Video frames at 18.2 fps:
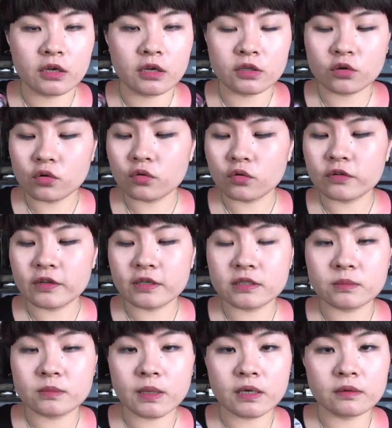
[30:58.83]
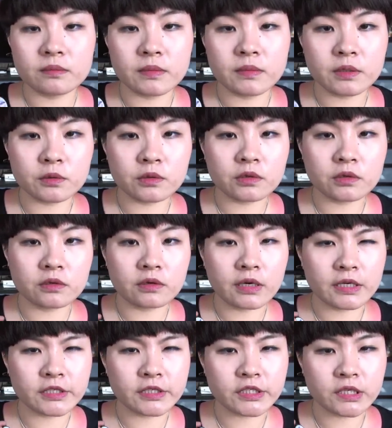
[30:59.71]
The cool things about mineral
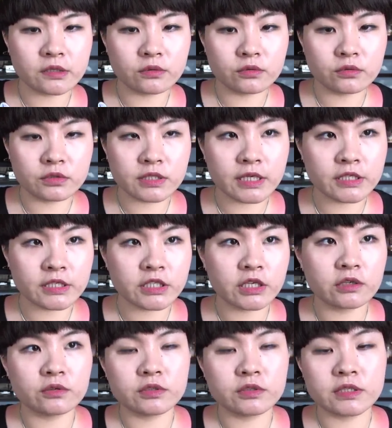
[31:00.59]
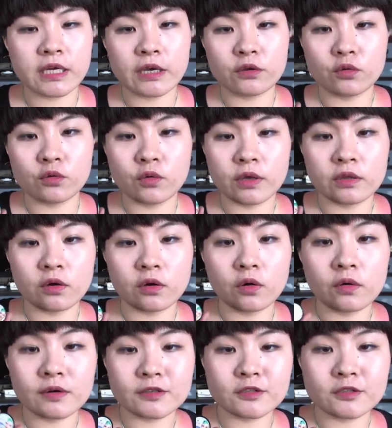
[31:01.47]
eyeshadow, loose eyeshadow, is that you can
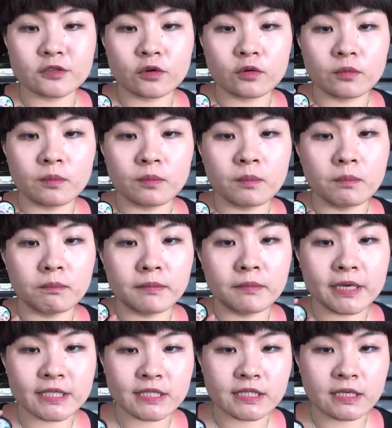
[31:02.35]
also mix